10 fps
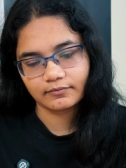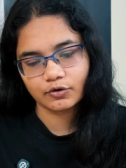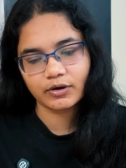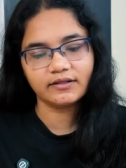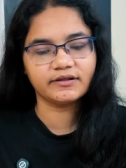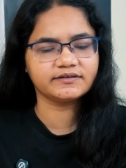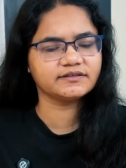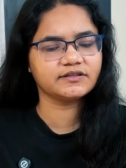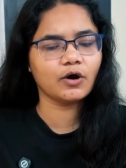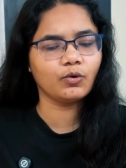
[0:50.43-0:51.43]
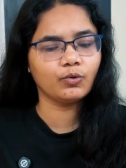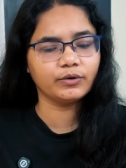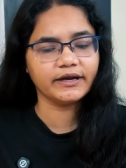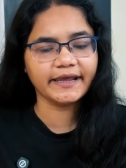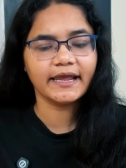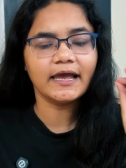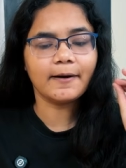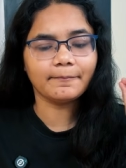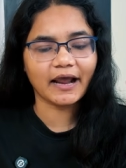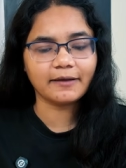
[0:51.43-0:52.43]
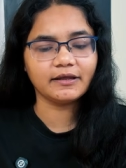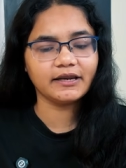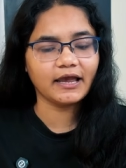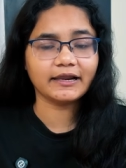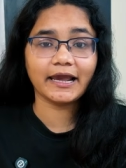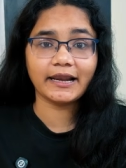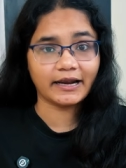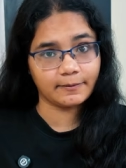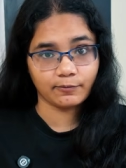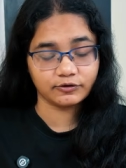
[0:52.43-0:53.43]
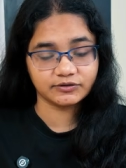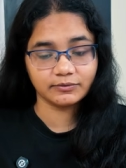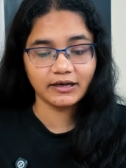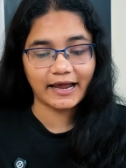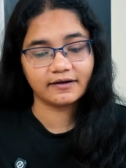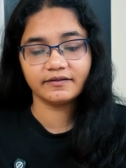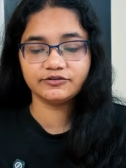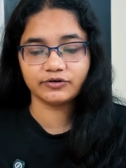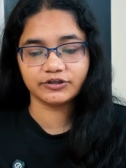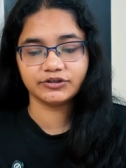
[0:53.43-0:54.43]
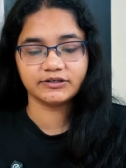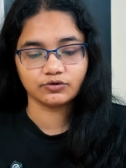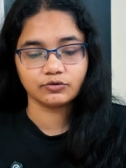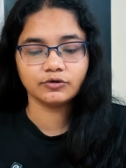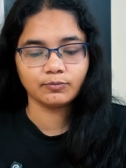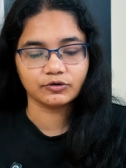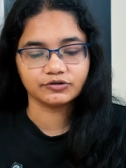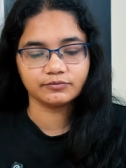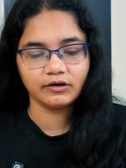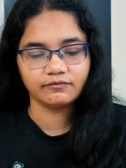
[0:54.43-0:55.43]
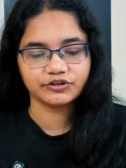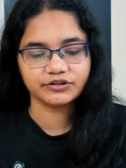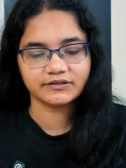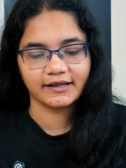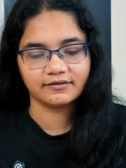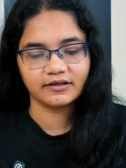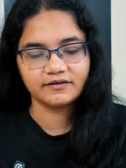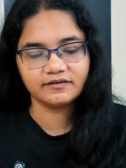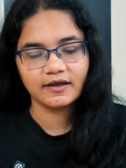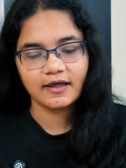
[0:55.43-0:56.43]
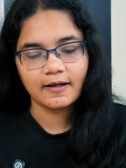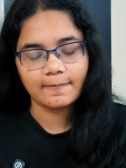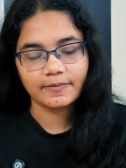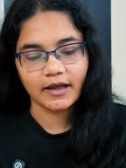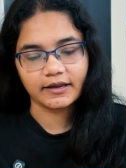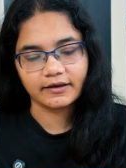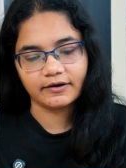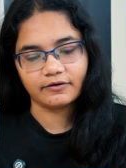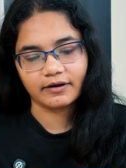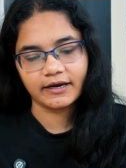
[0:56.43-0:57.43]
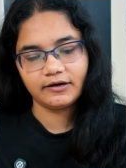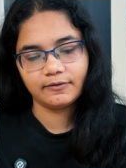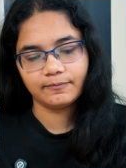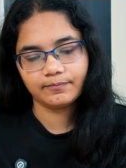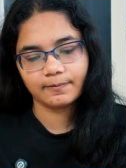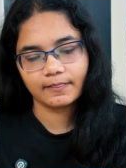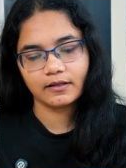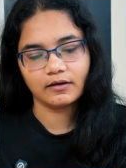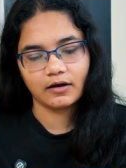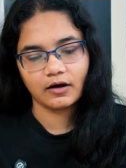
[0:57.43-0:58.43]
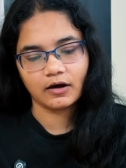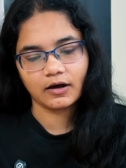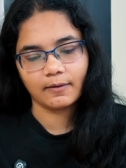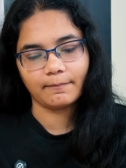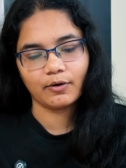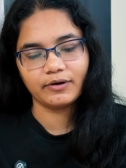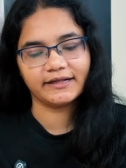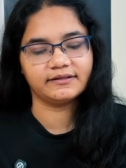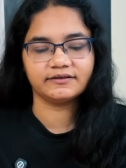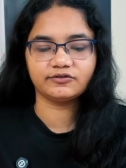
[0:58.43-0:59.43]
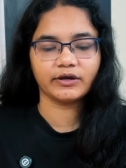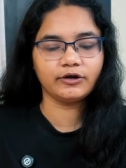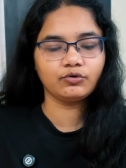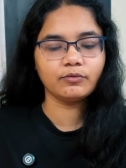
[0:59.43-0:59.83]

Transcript: Okay, this is the only primary alkyl halide possible. Another structure is also possible, which is like this. I can write a compound like this. Okay, two